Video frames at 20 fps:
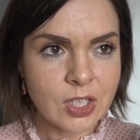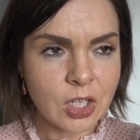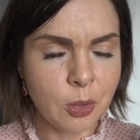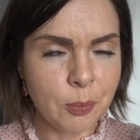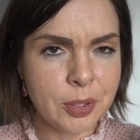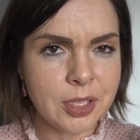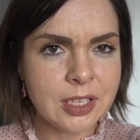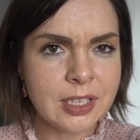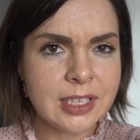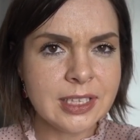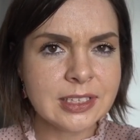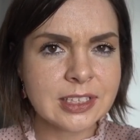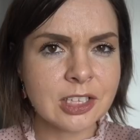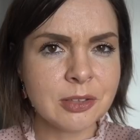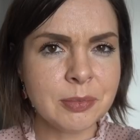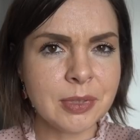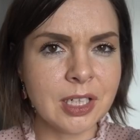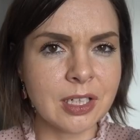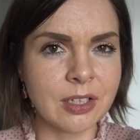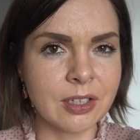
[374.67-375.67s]
I'll put a link
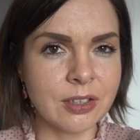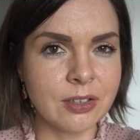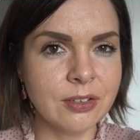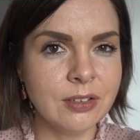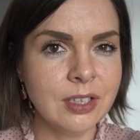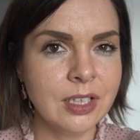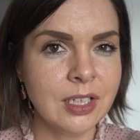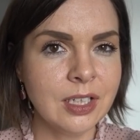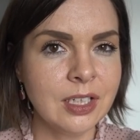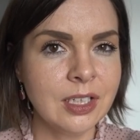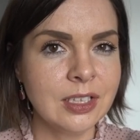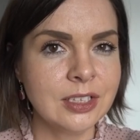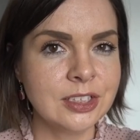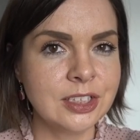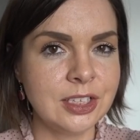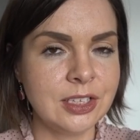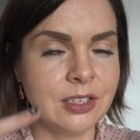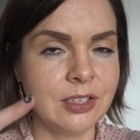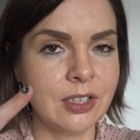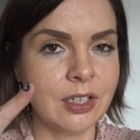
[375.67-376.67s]
down below
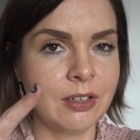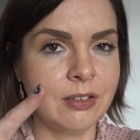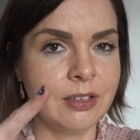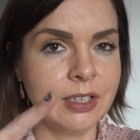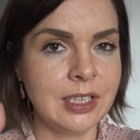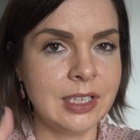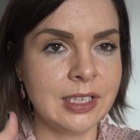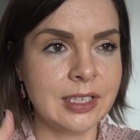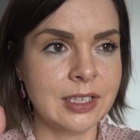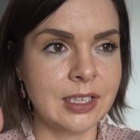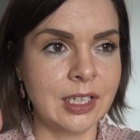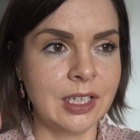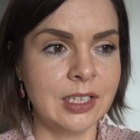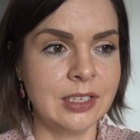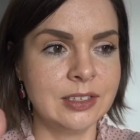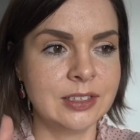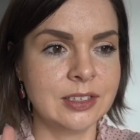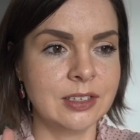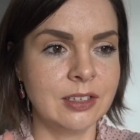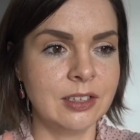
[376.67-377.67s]
so you can go and click that
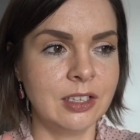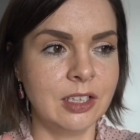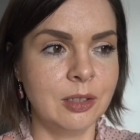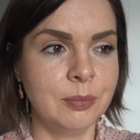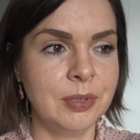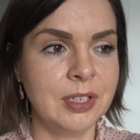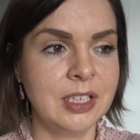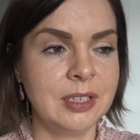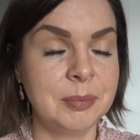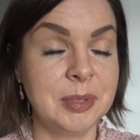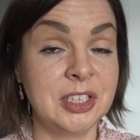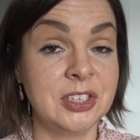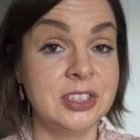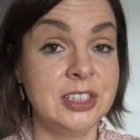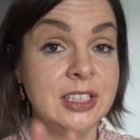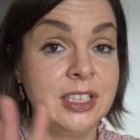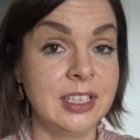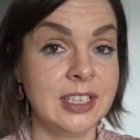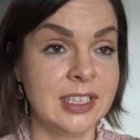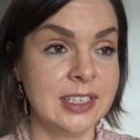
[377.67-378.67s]
and sign up, because
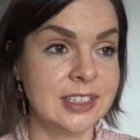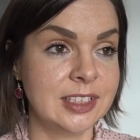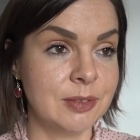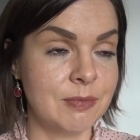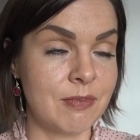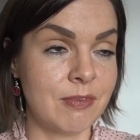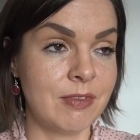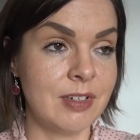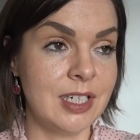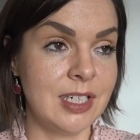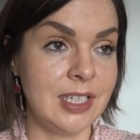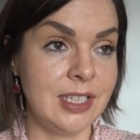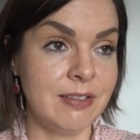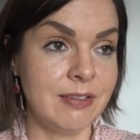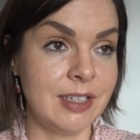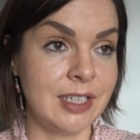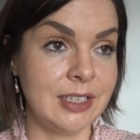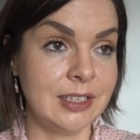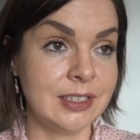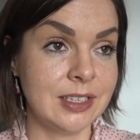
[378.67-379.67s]
you're going to get some really
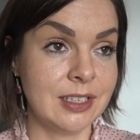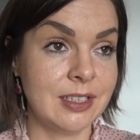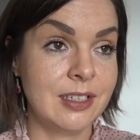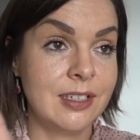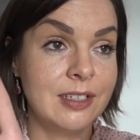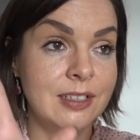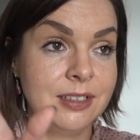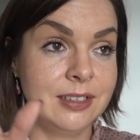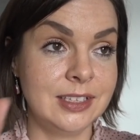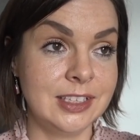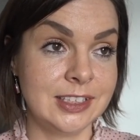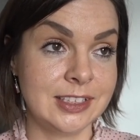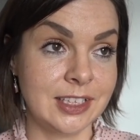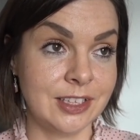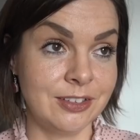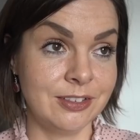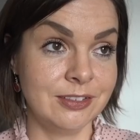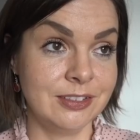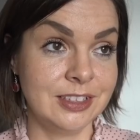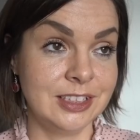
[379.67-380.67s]
great
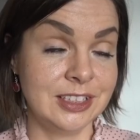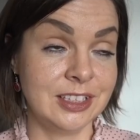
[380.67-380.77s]
discounts.